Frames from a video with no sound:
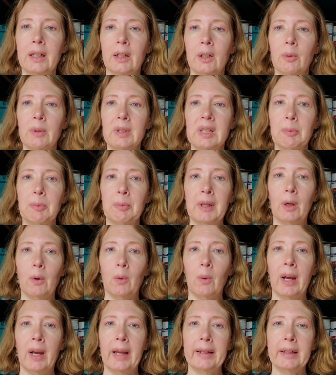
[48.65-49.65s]
know it's been a
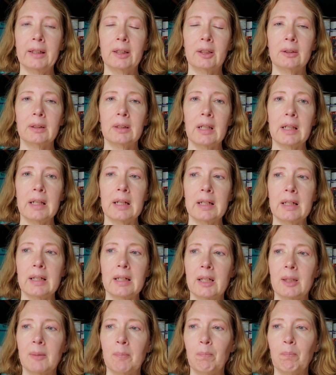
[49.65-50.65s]
while.
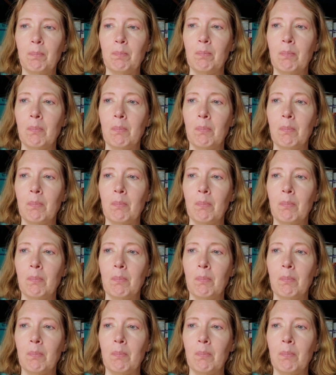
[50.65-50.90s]
Thought